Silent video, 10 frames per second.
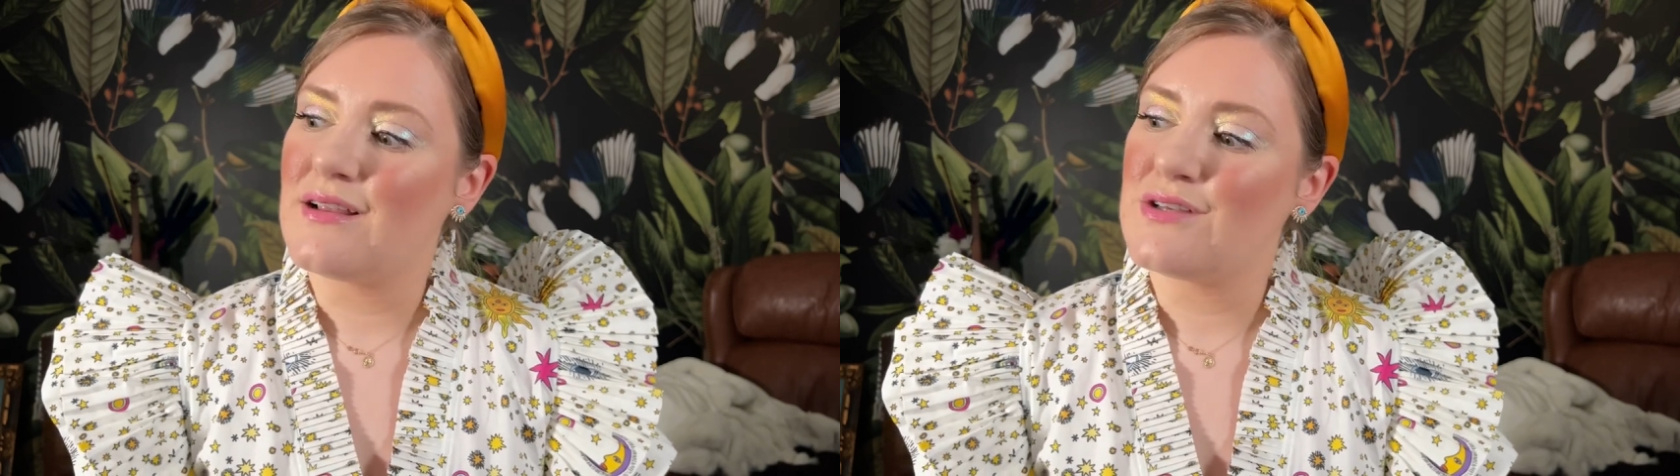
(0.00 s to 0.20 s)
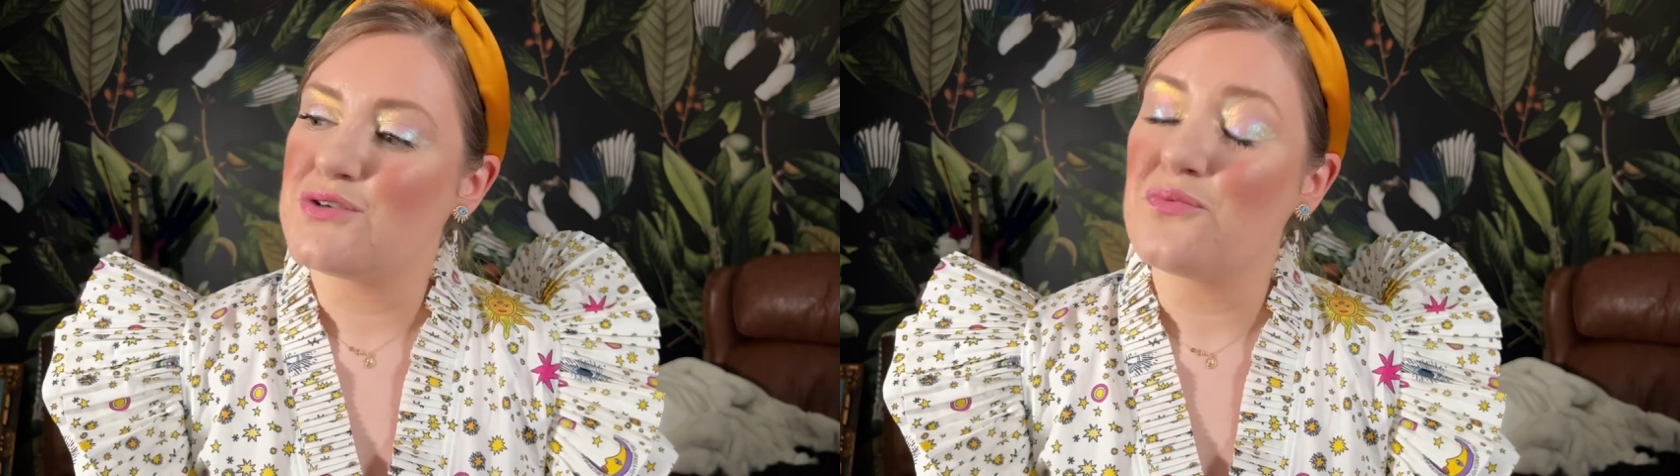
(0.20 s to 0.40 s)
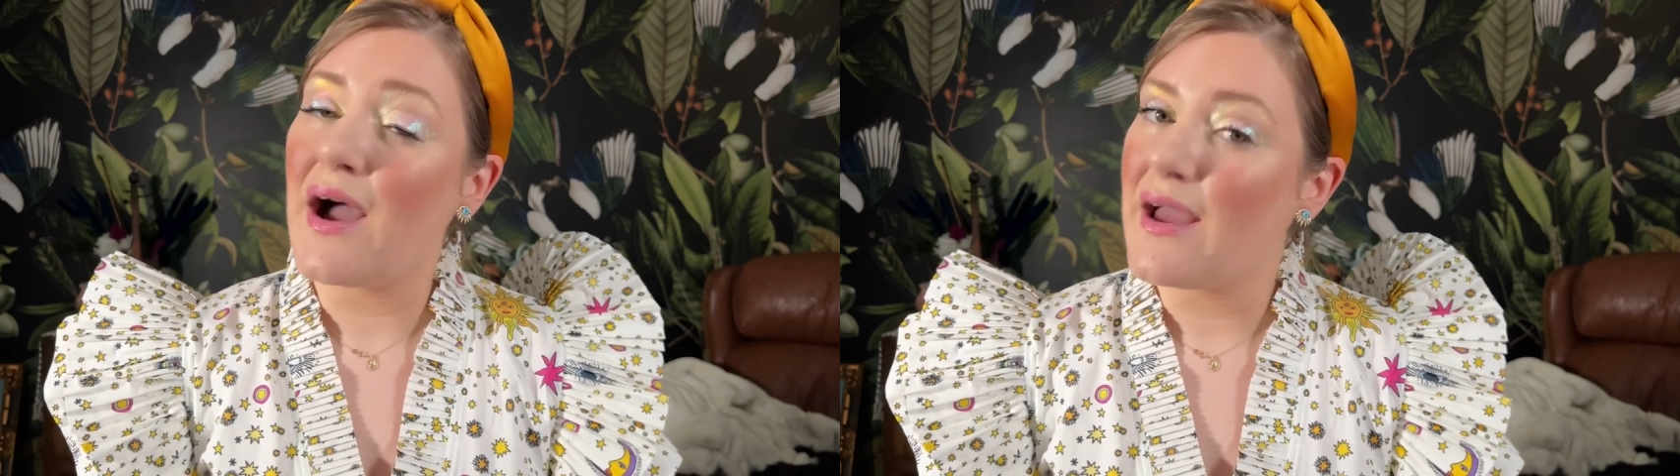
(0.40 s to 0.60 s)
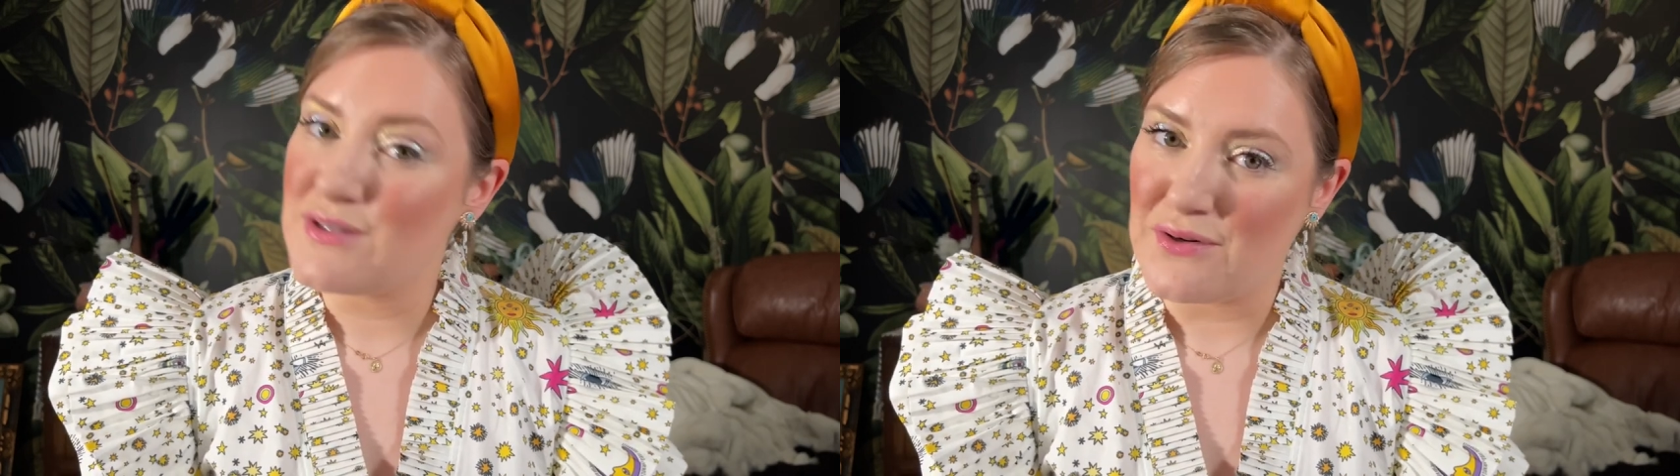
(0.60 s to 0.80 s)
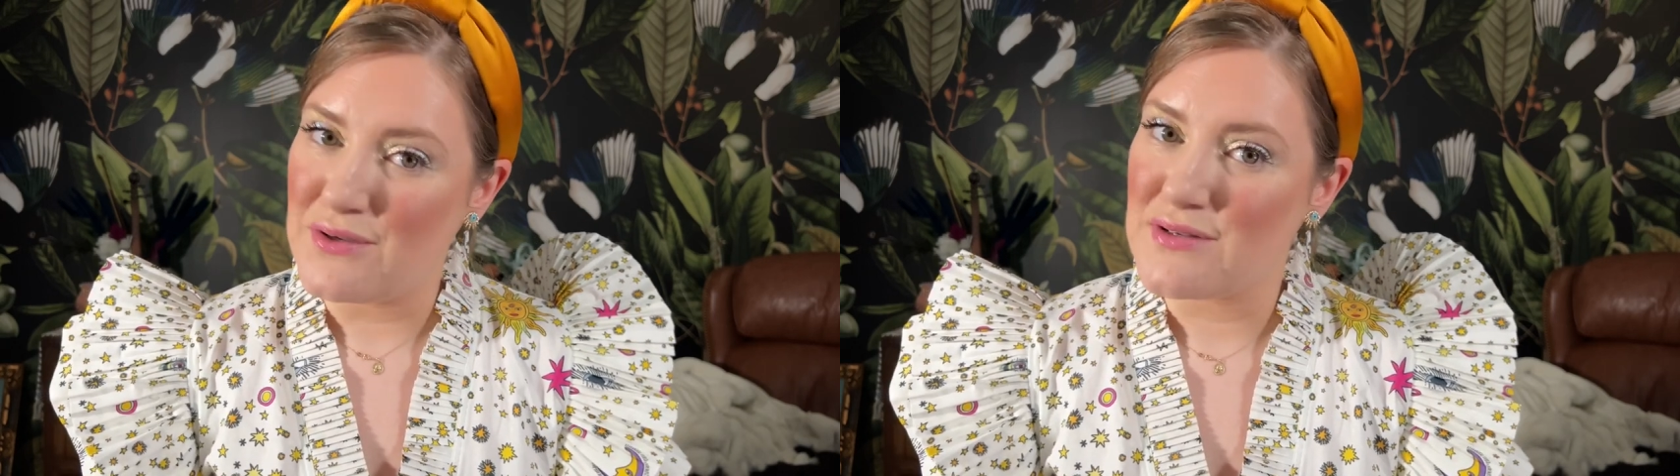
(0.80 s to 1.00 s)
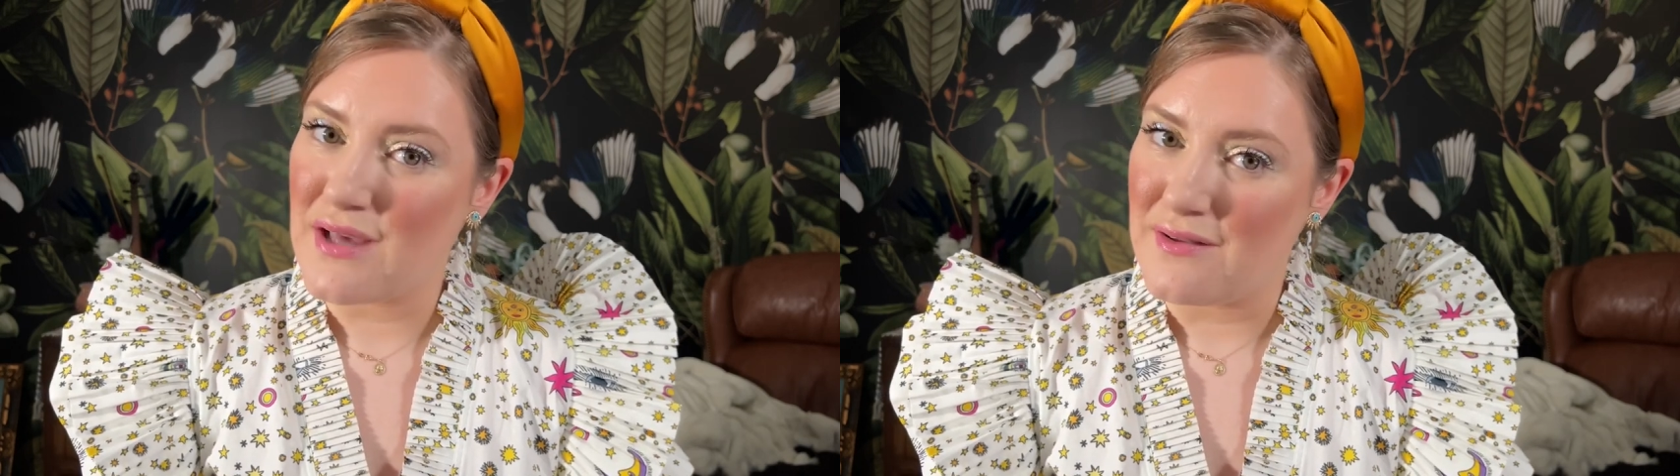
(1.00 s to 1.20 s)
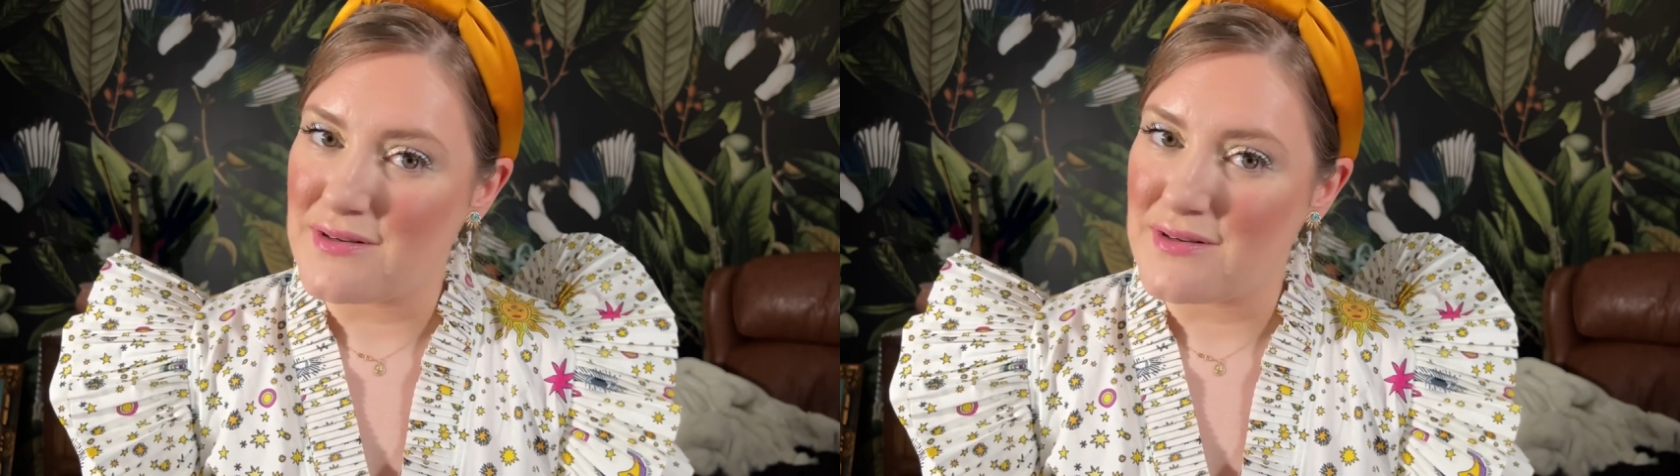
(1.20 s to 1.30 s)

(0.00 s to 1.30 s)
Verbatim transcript: to why I don't use color